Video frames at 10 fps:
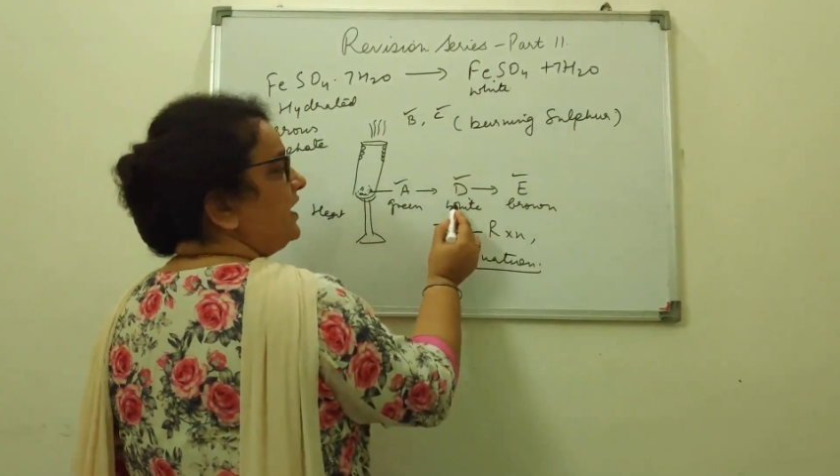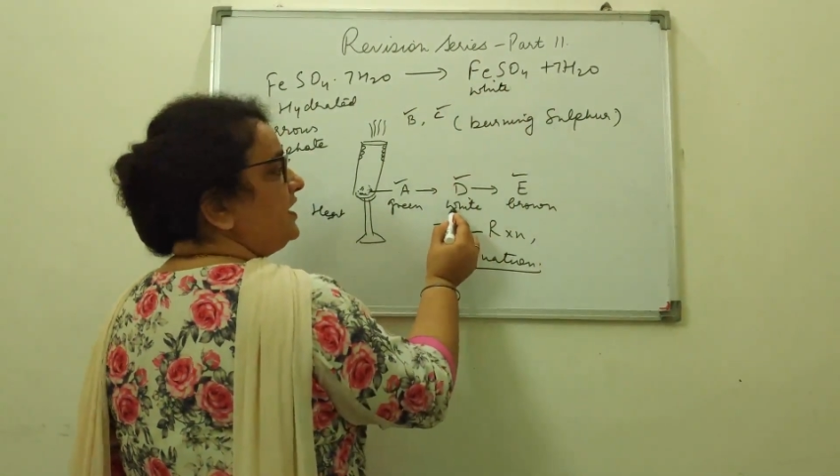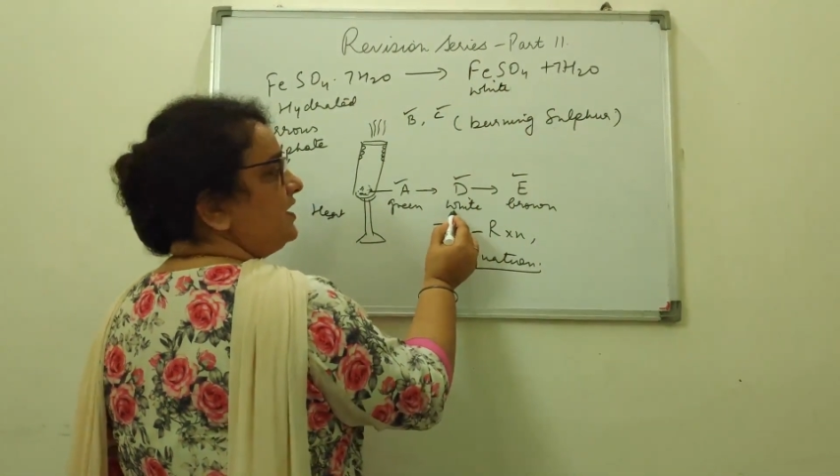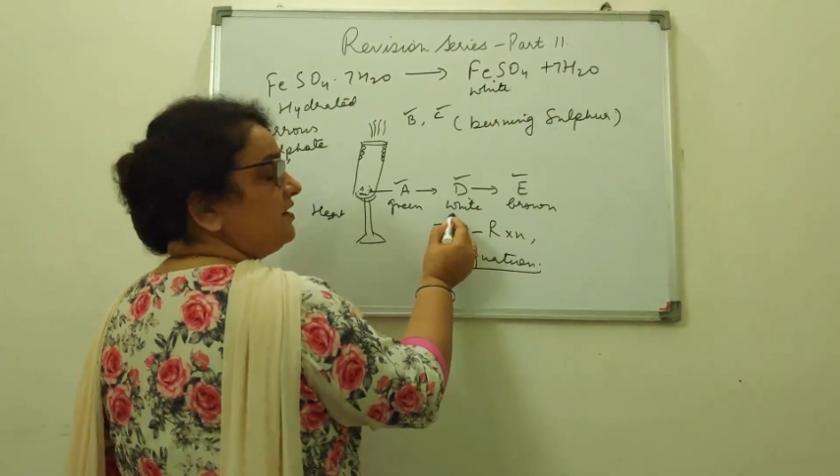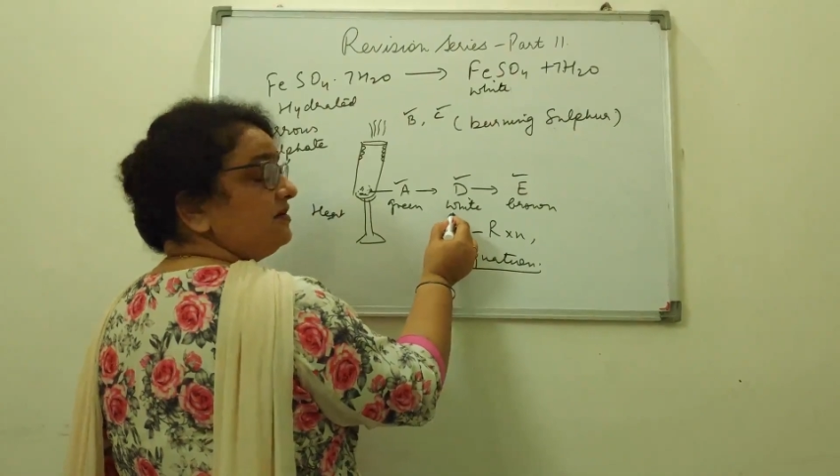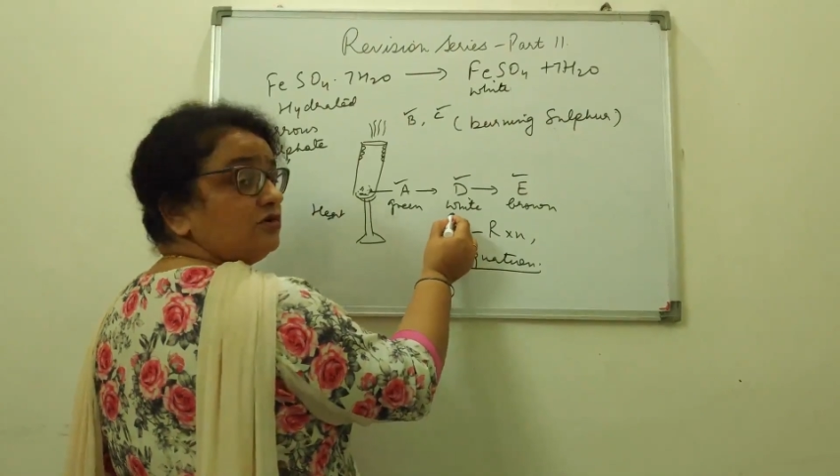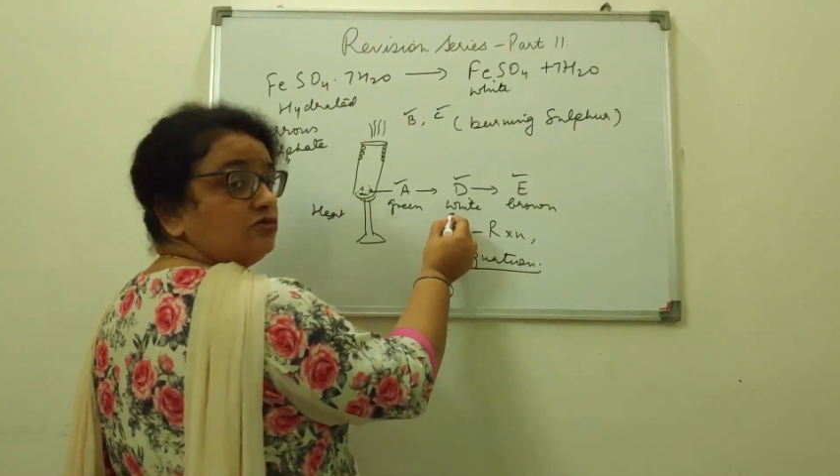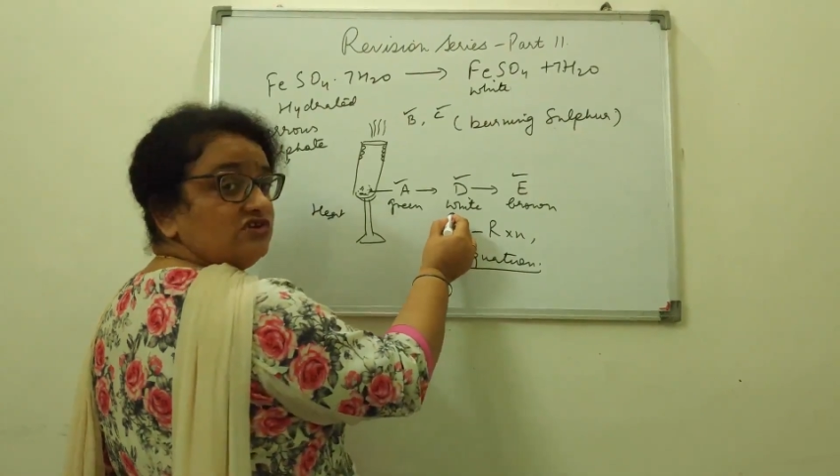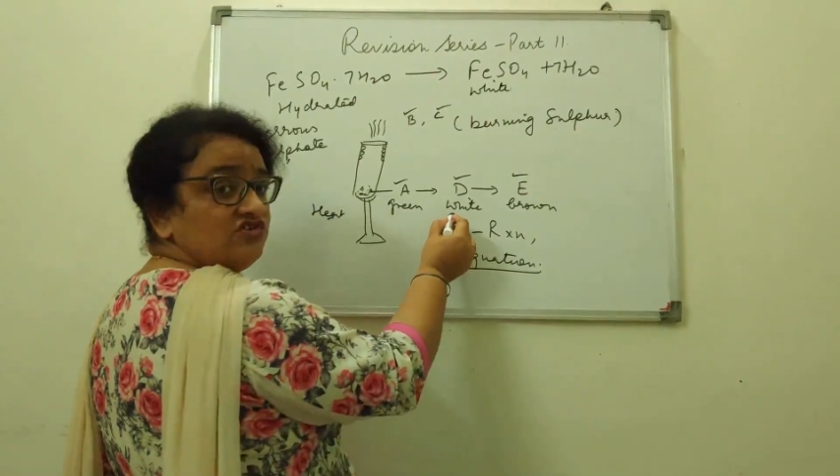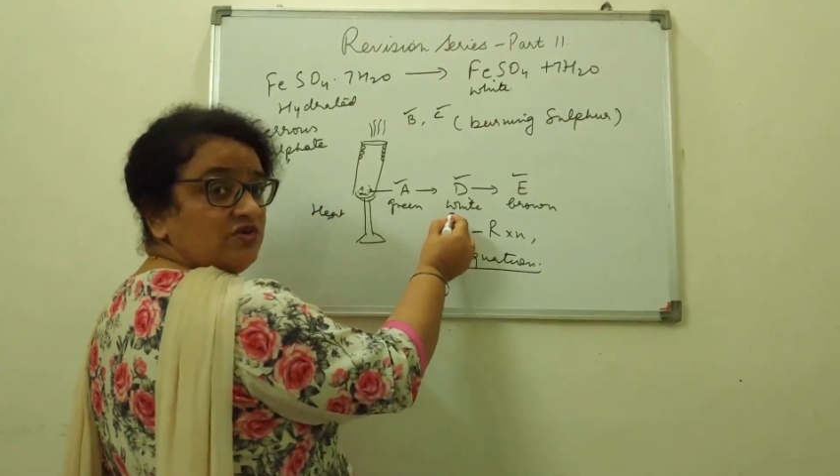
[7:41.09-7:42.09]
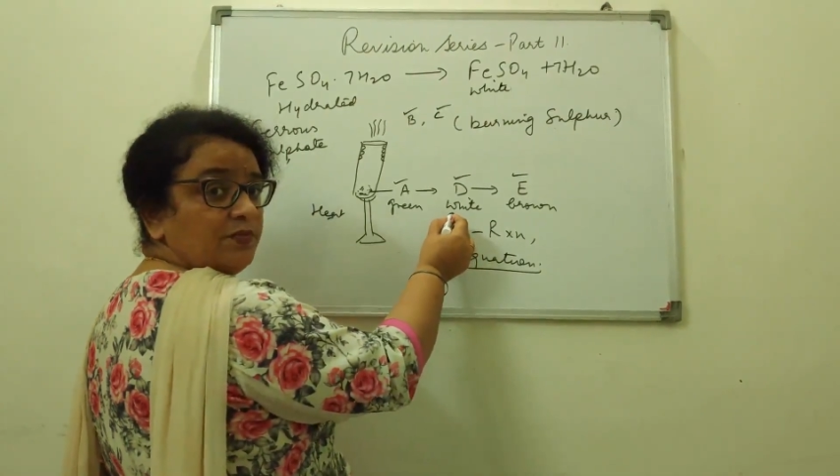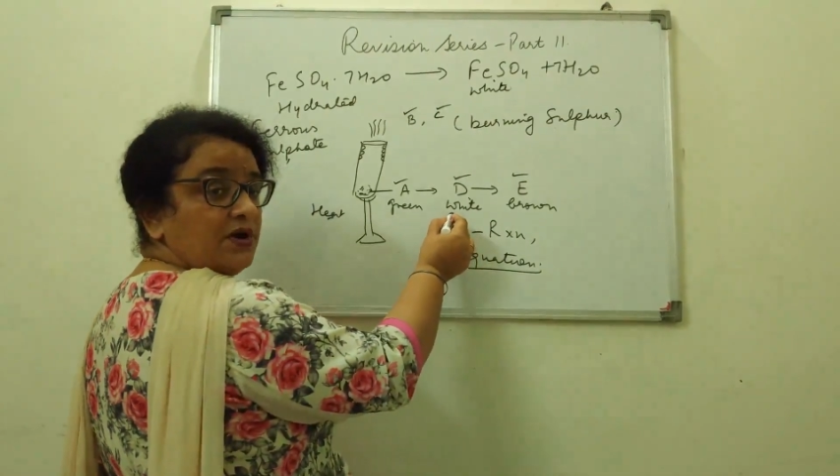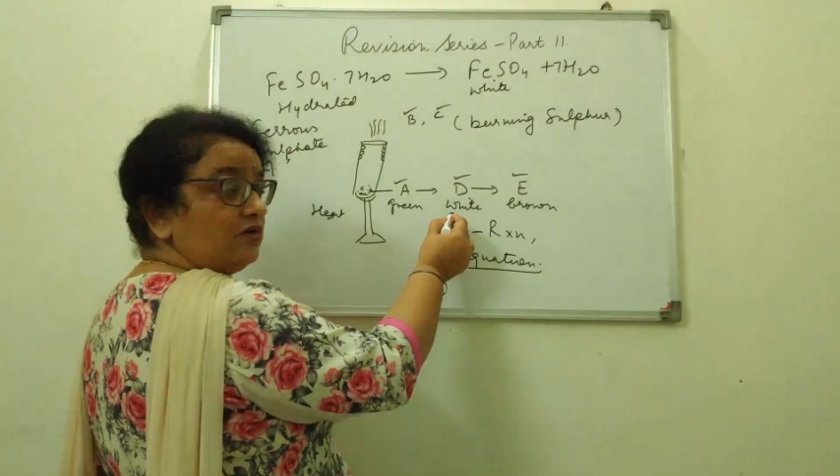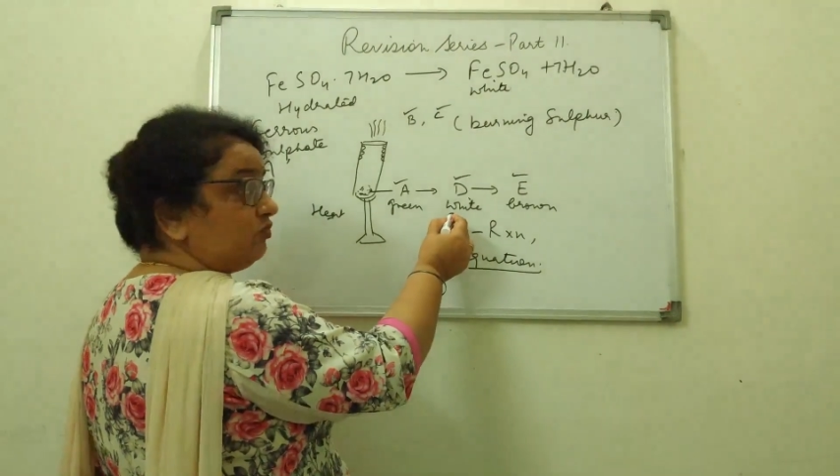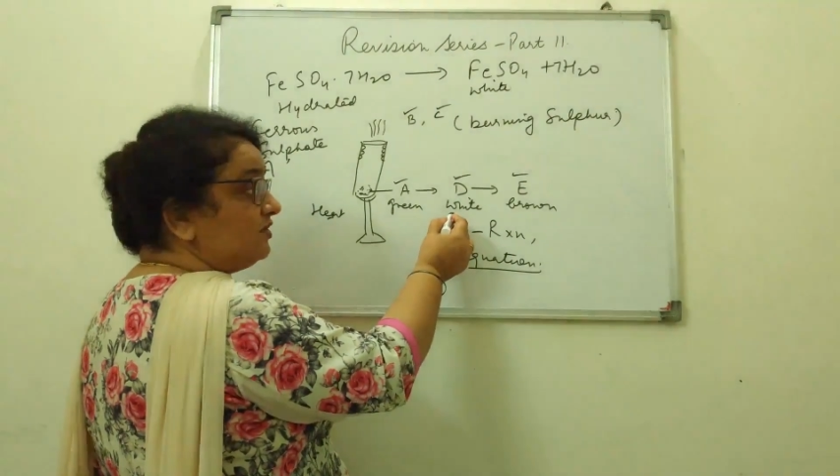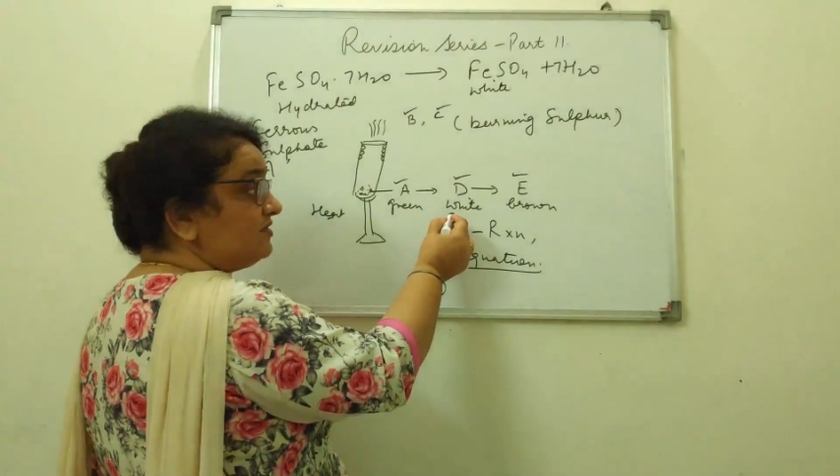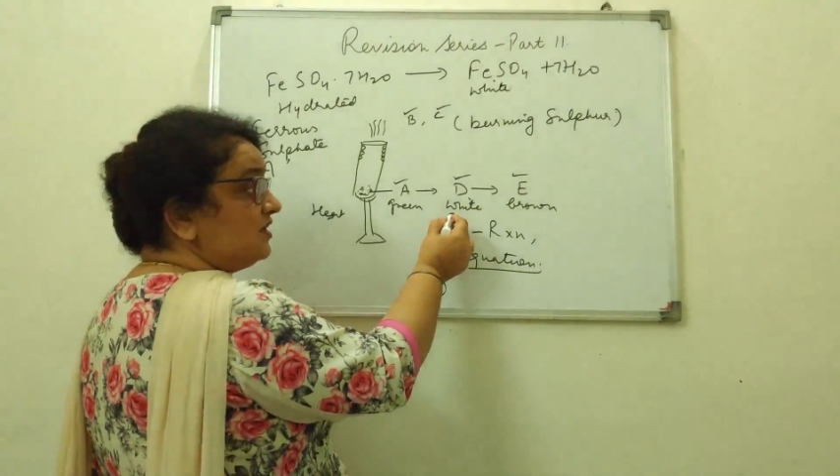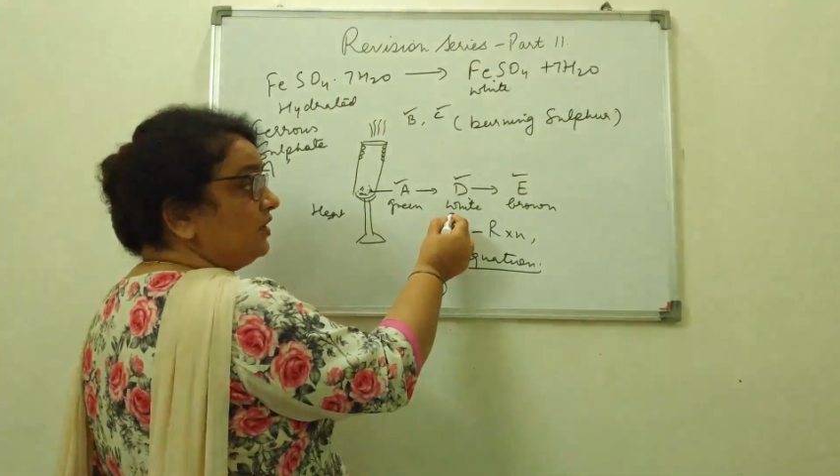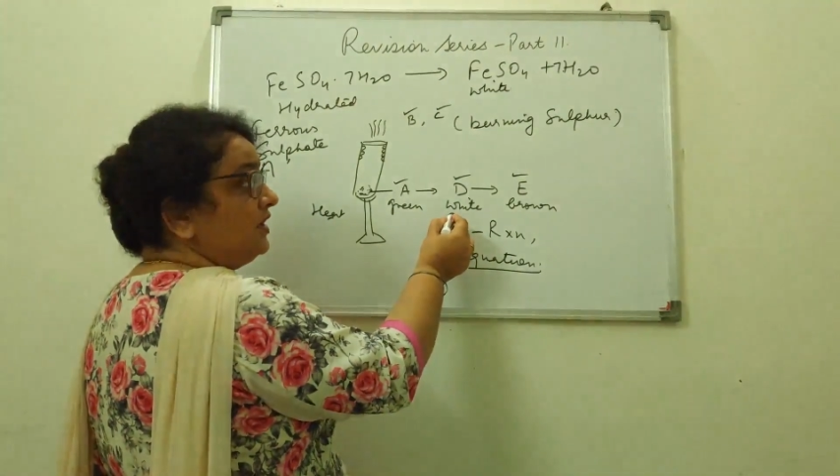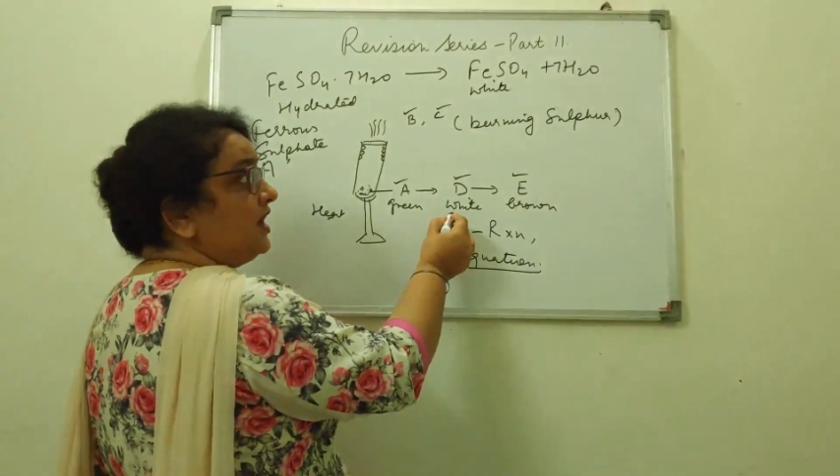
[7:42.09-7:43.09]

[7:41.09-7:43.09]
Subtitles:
and here the question part was